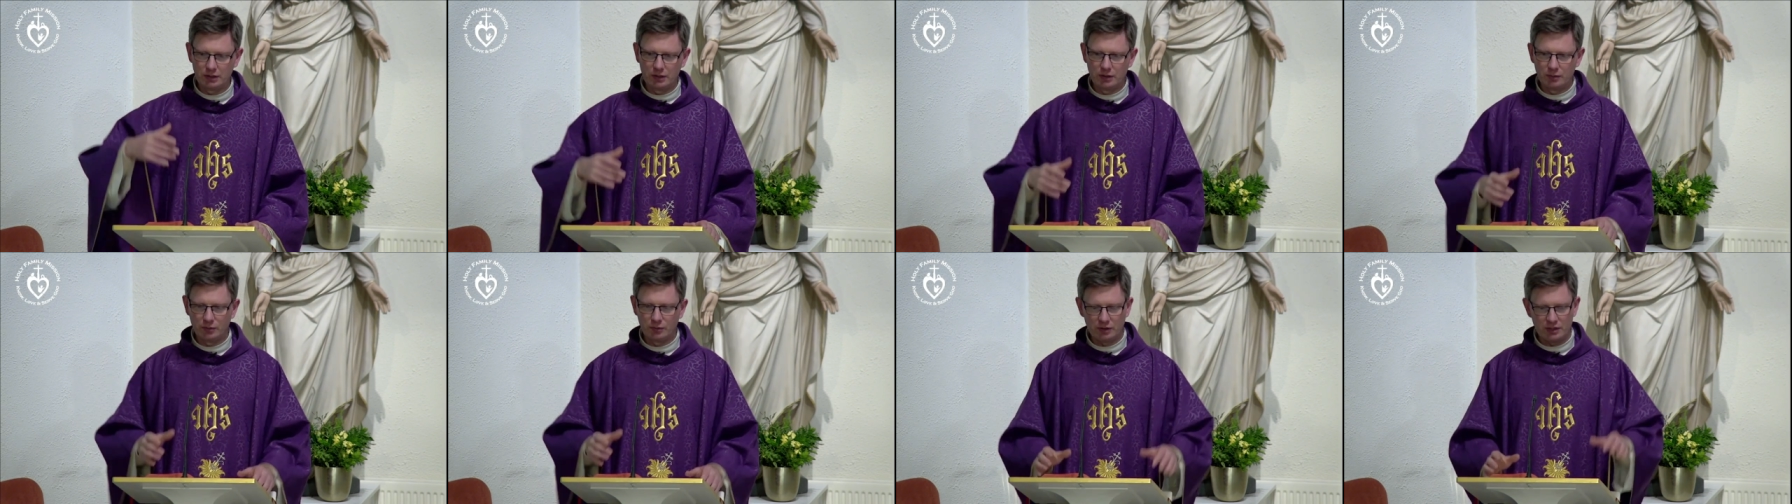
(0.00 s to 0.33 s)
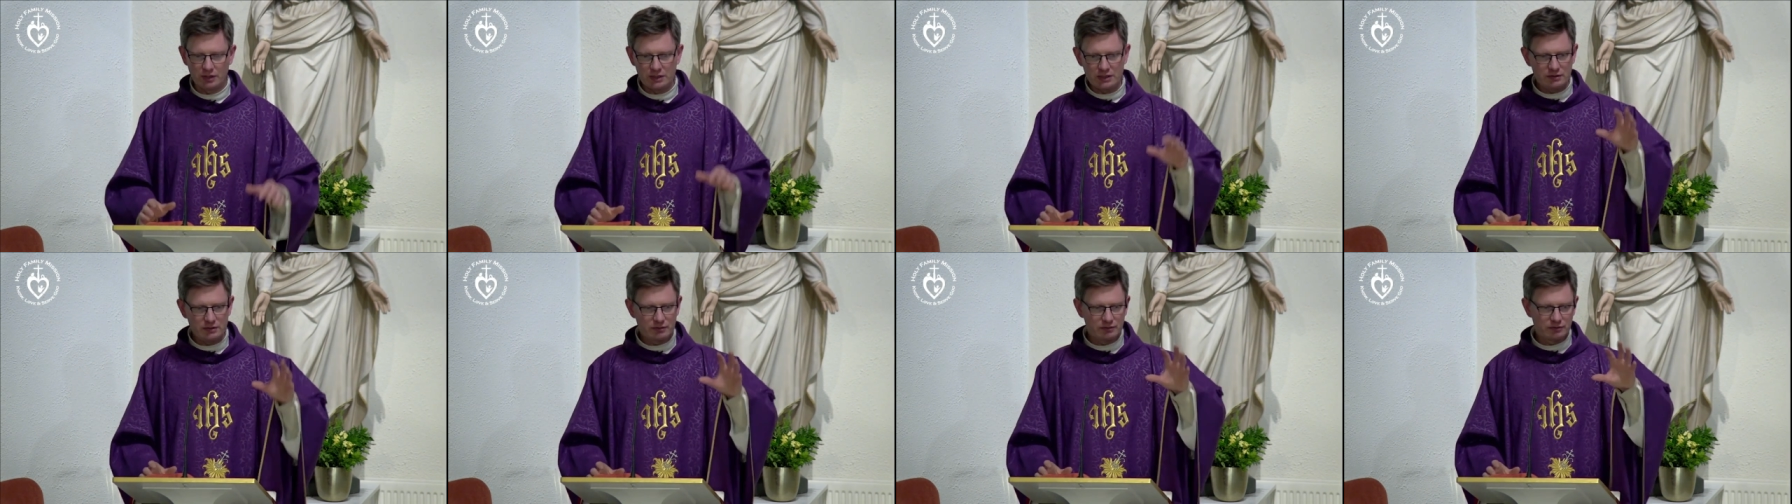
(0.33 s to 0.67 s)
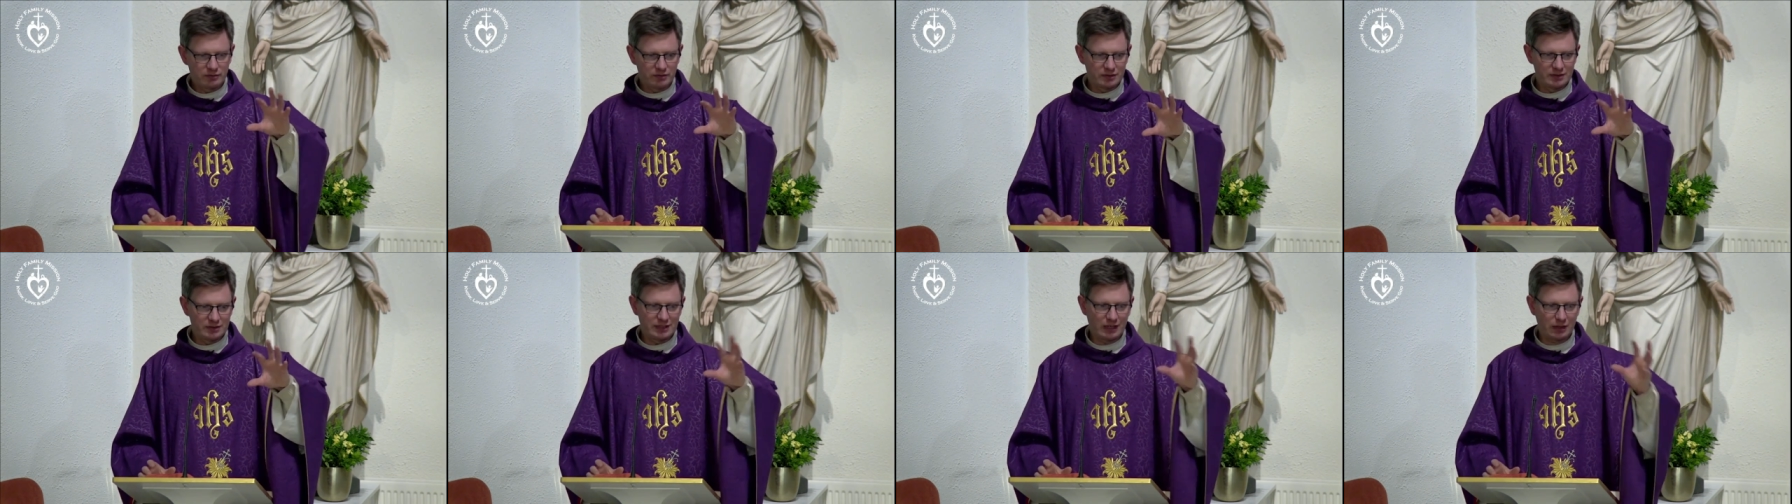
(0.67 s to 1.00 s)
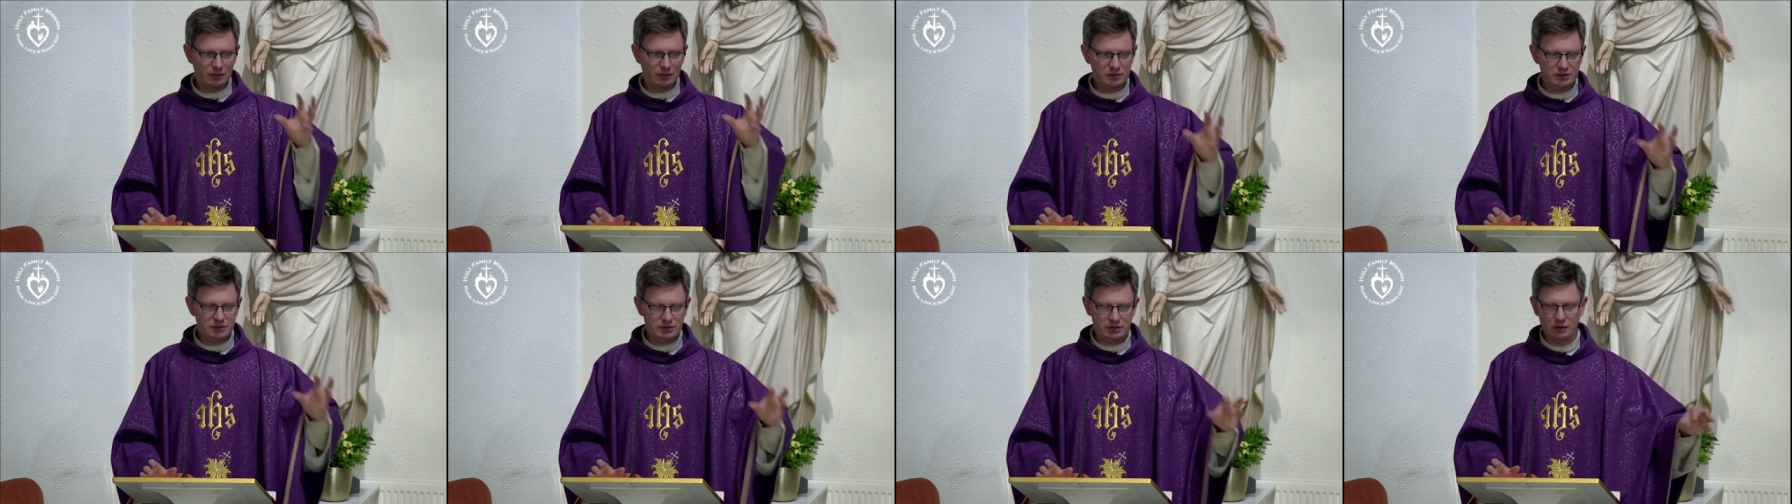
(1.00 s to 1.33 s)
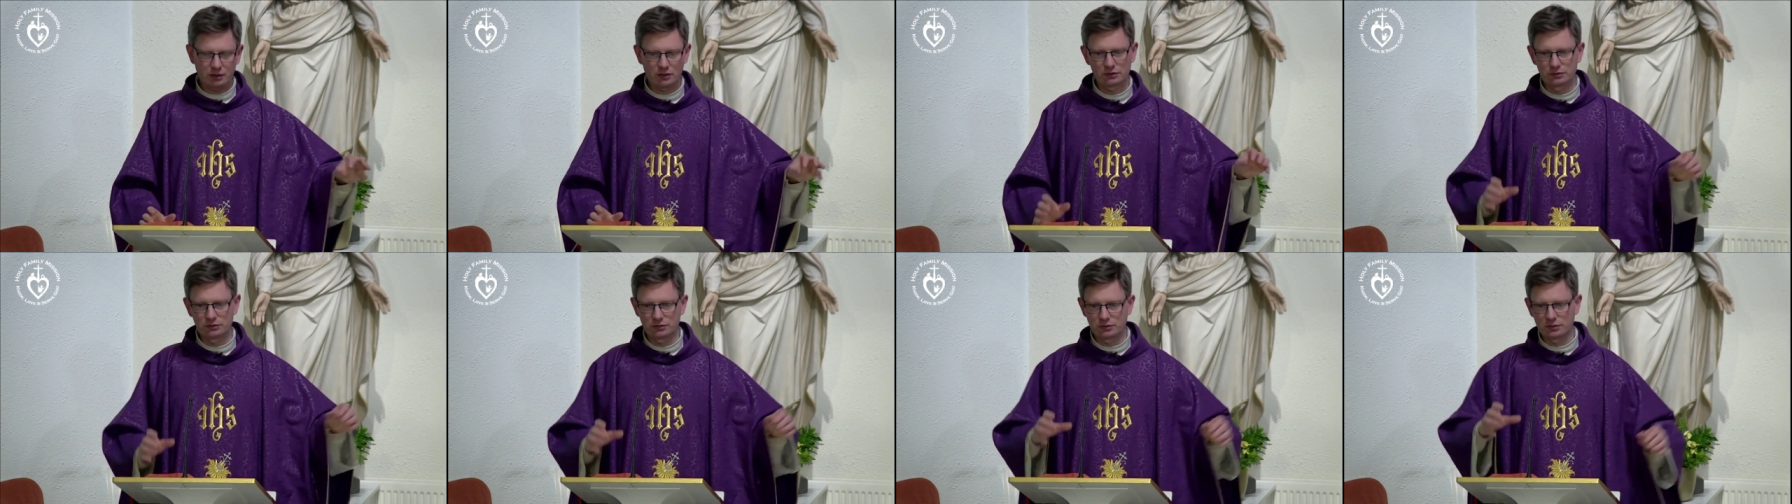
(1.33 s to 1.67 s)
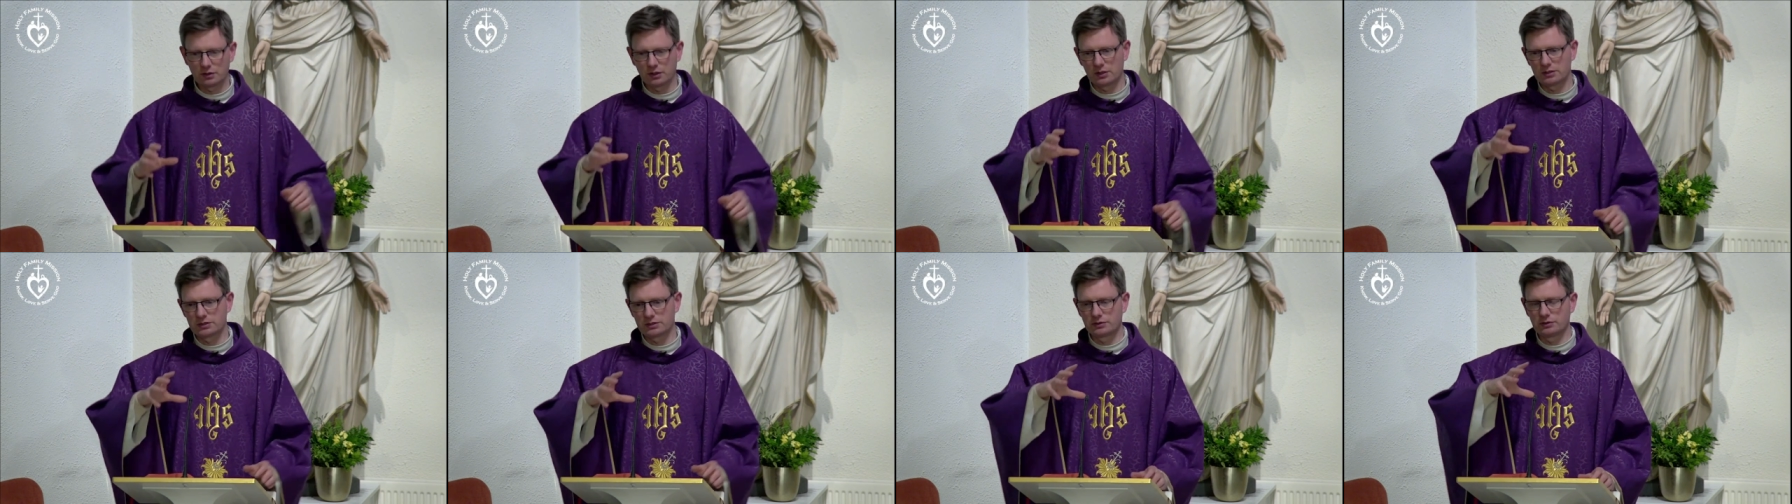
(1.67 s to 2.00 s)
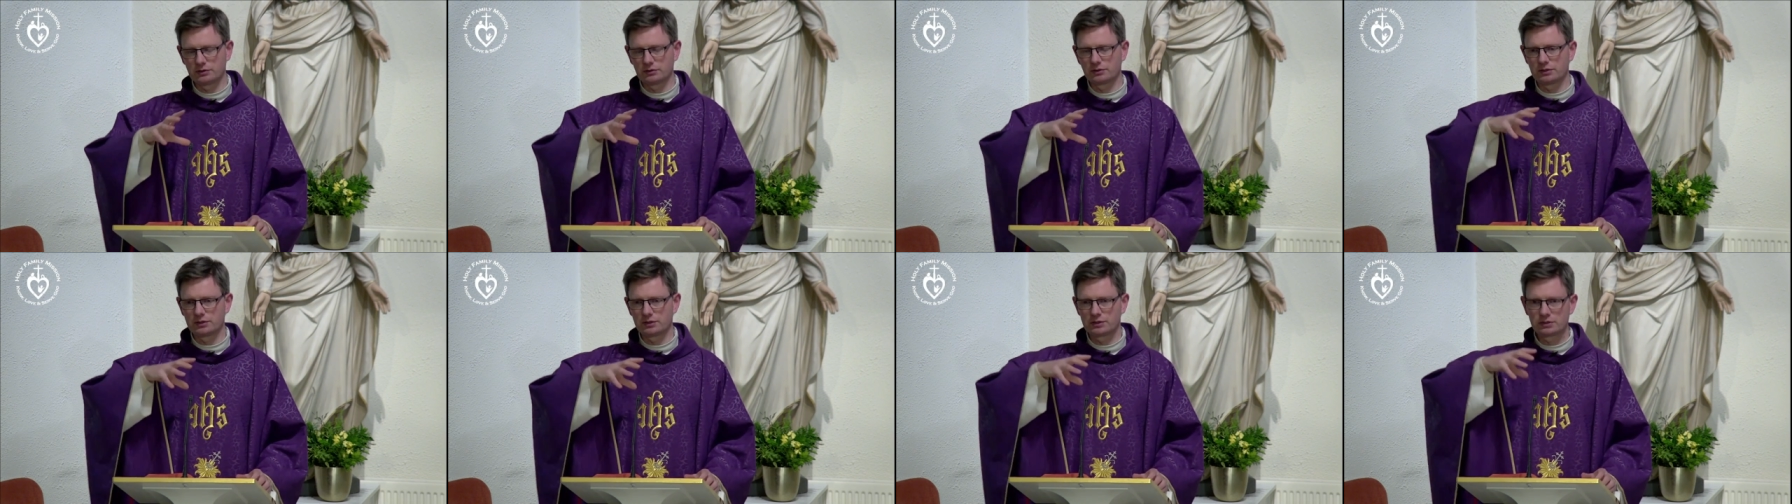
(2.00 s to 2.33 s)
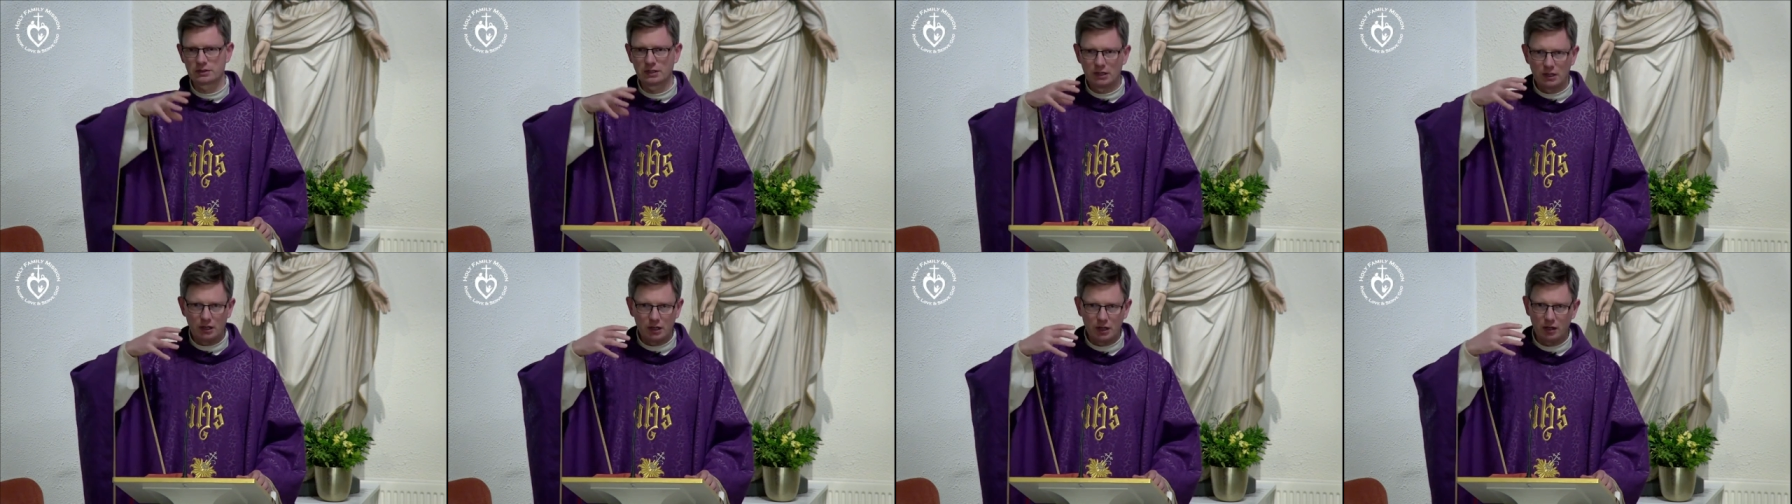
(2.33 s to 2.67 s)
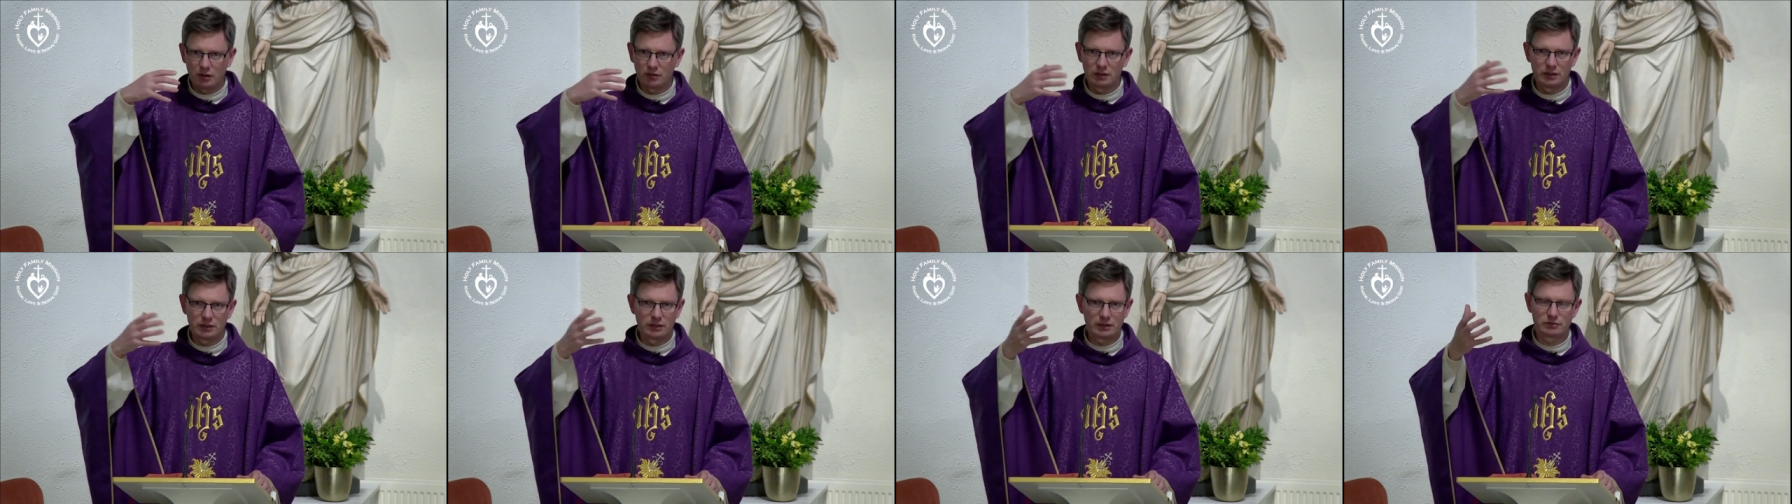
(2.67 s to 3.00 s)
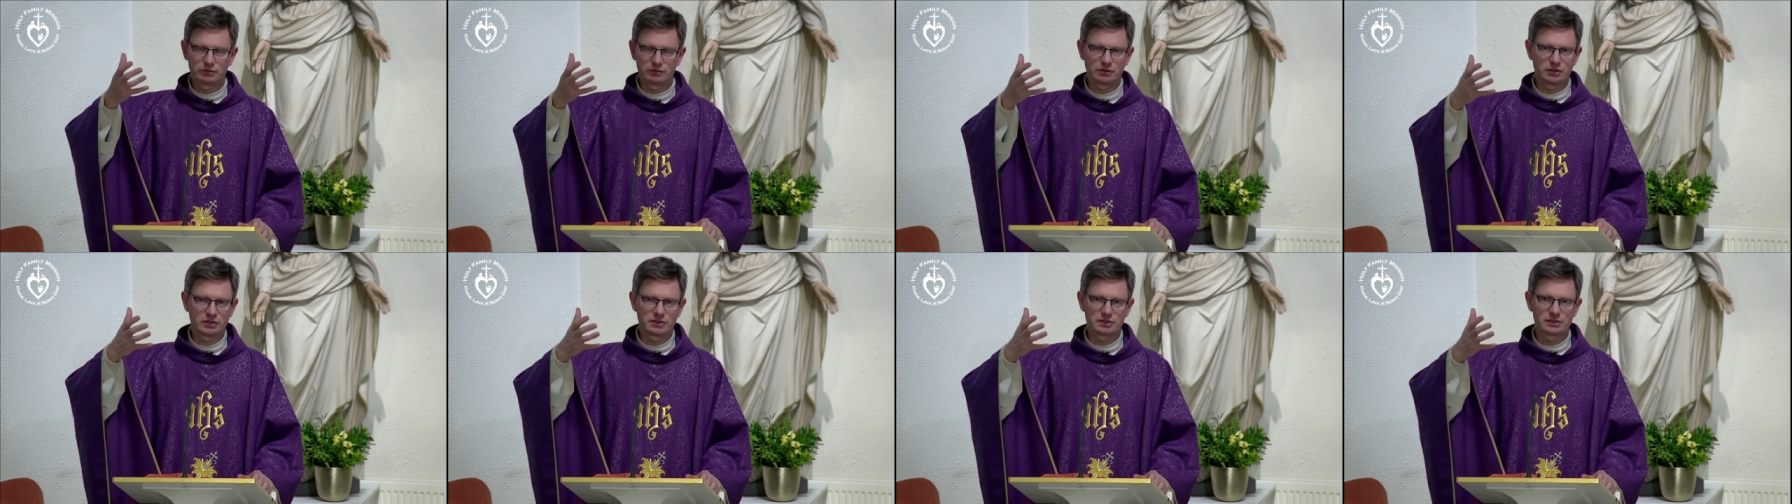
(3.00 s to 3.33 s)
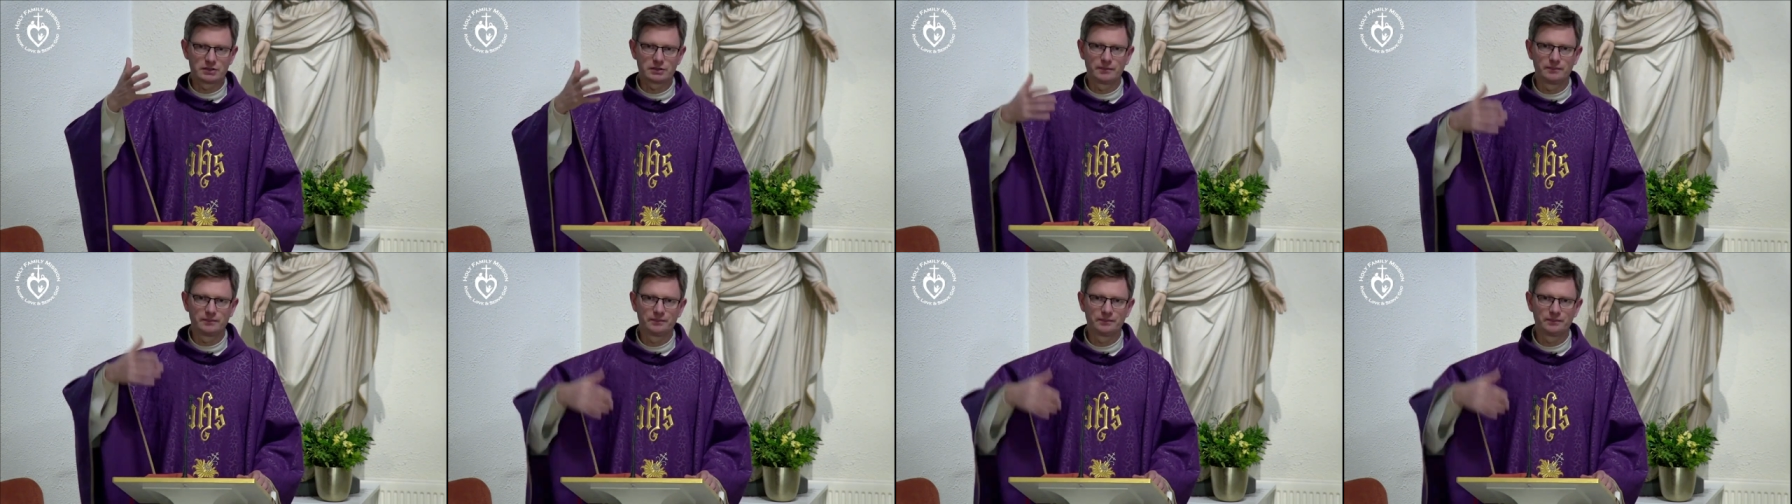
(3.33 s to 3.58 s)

where Eve doubts God, God's goodness, Our Lady trusts